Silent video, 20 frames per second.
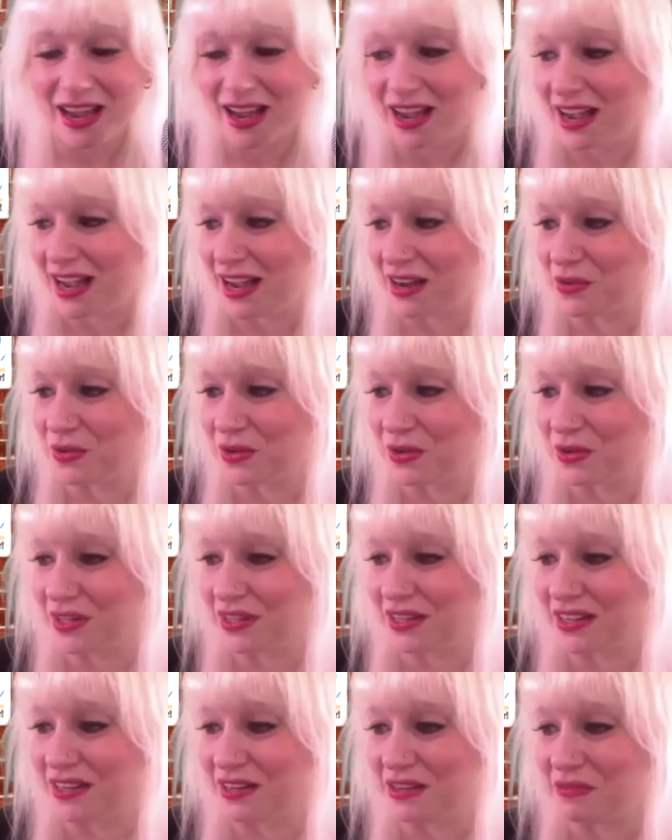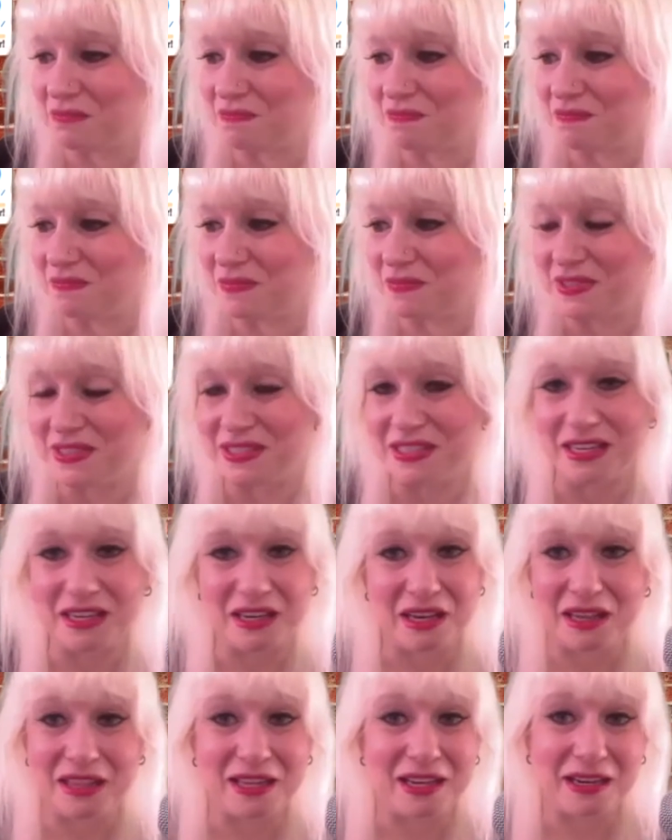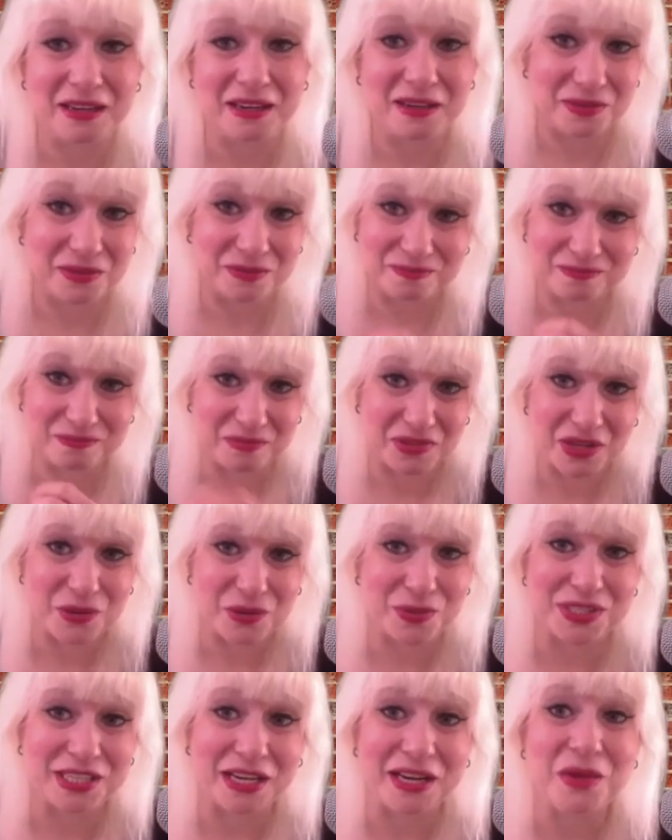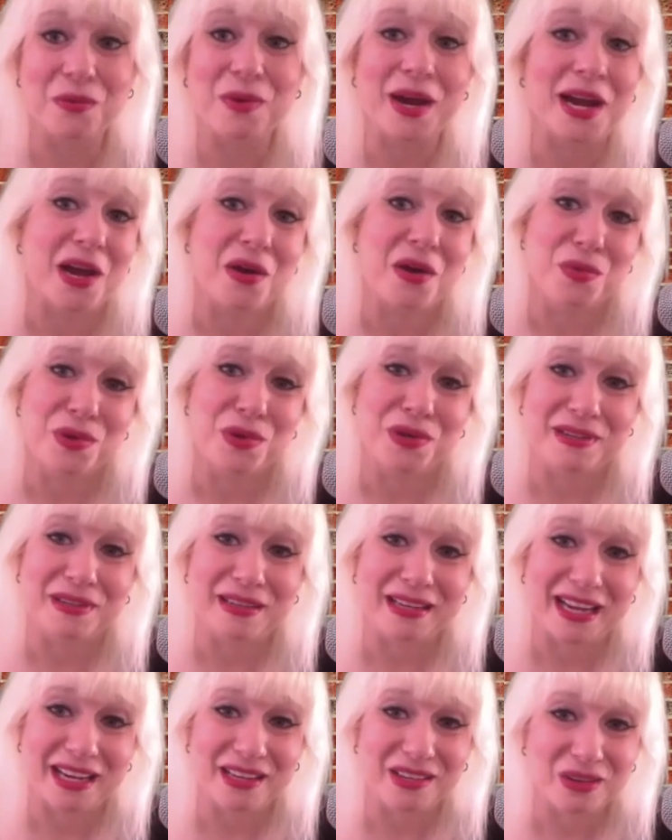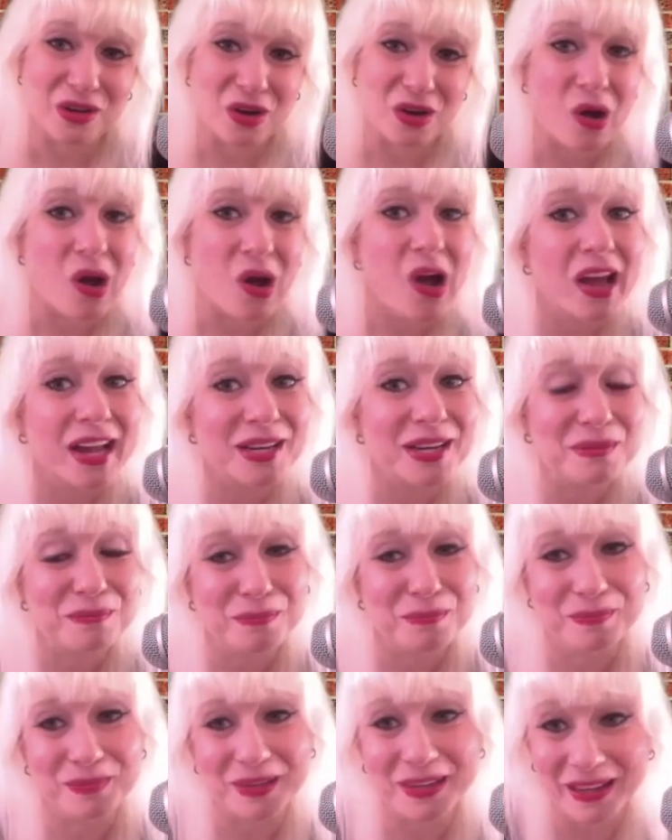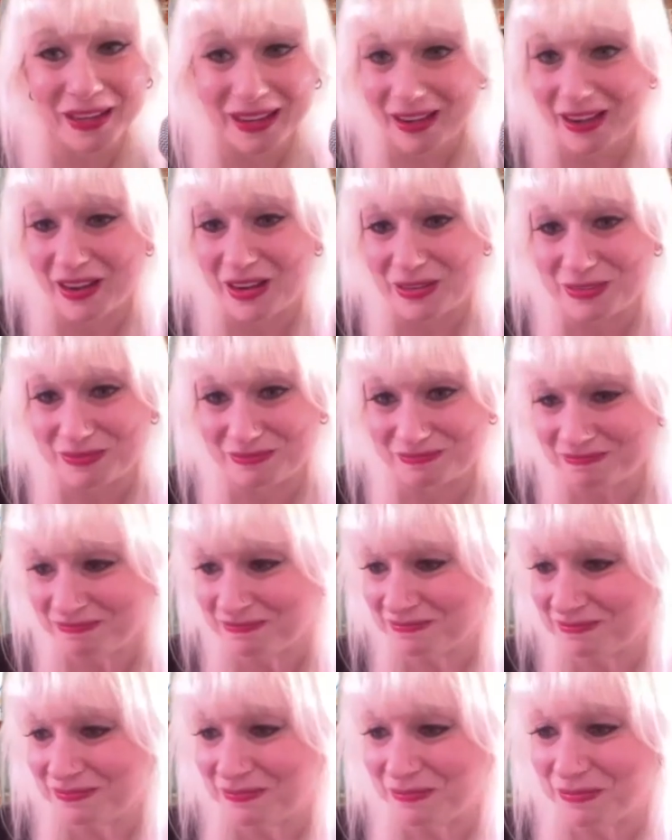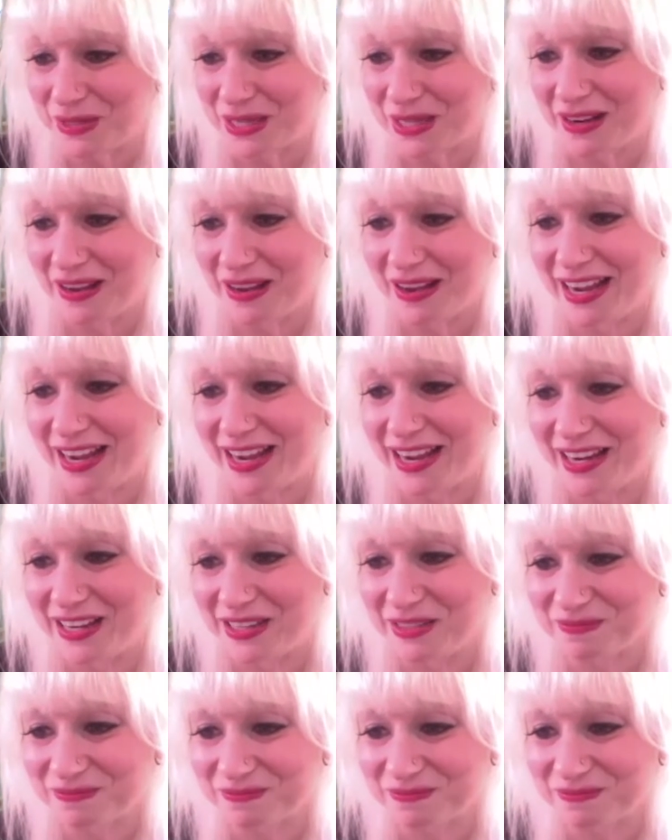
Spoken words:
I really didn't think there was any way I wouldn't get caught. But I